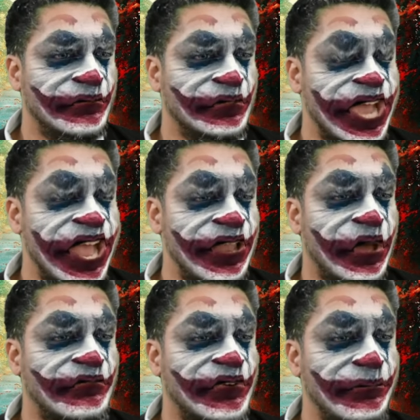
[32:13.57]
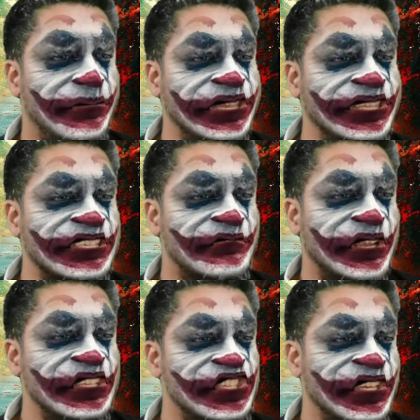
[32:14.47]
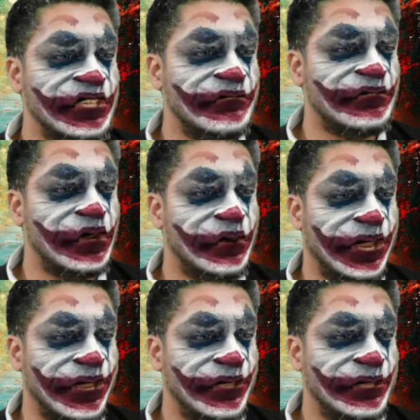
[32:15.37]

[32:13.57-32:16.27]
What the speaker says: With the help of rebellious French native Chloe,